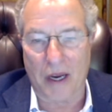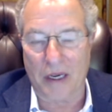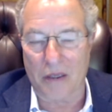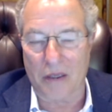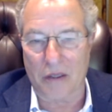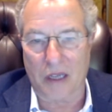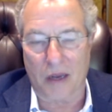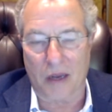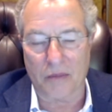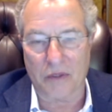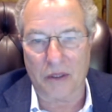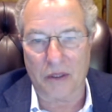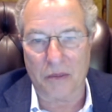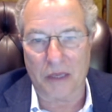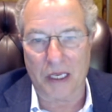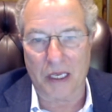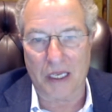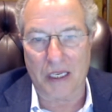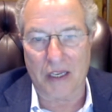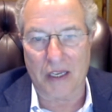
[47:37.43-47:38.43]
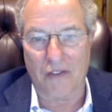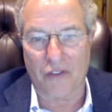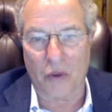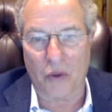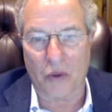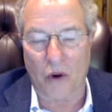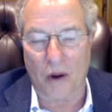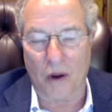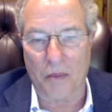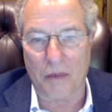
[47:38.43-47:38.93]
It'll come to me. If you
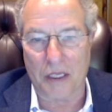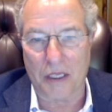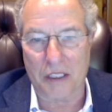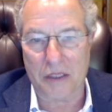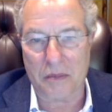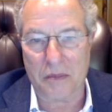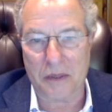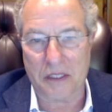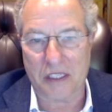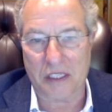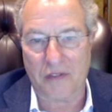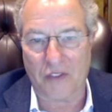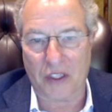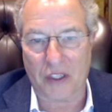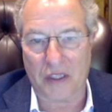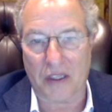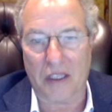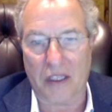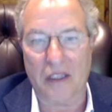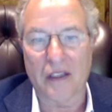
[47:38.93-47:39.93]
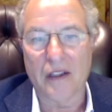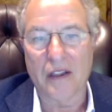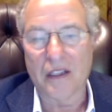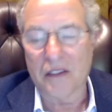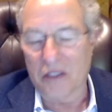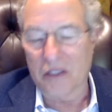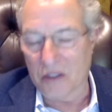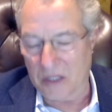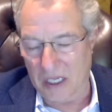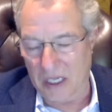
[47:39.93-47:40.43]
want me specifically,
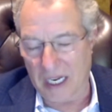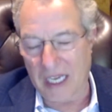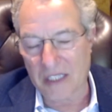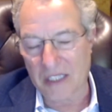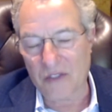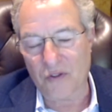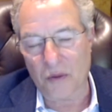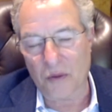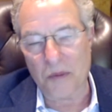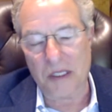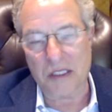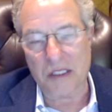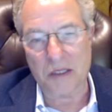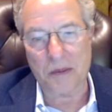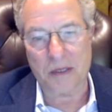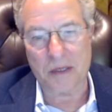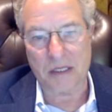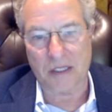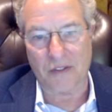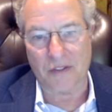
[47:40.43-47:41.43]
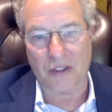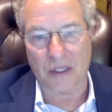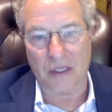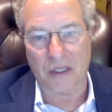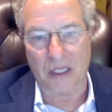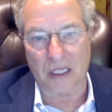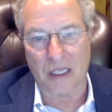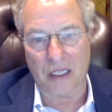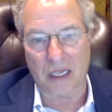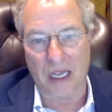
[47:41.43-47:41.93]
you can ask for me
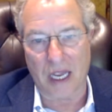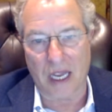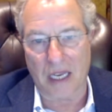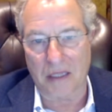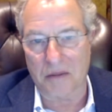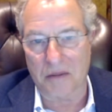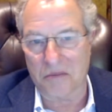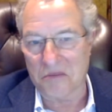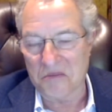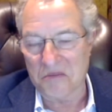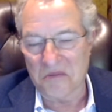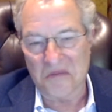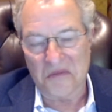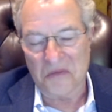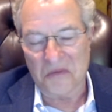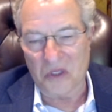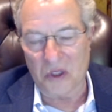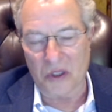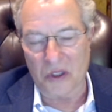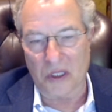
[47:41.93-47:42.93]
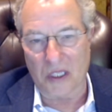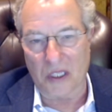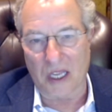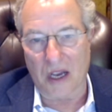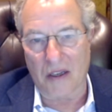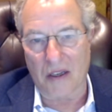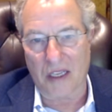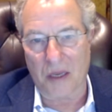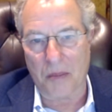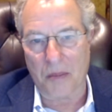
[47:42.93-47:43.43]
specifically, and usually
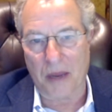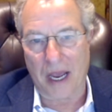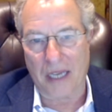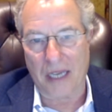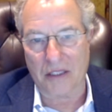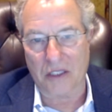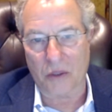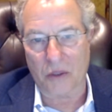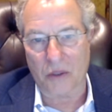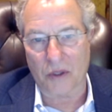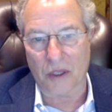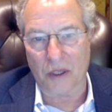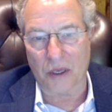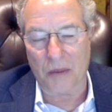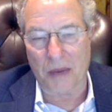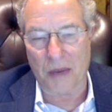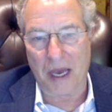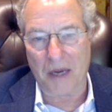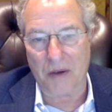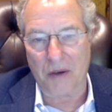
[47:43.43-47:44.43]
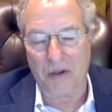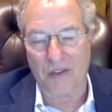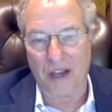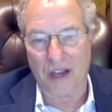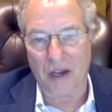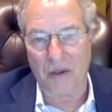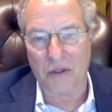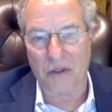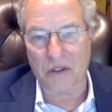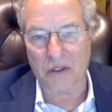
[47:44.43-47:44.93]
I'll get back to you within a matter of
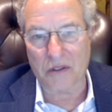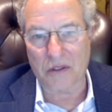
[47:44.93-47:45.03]
hours.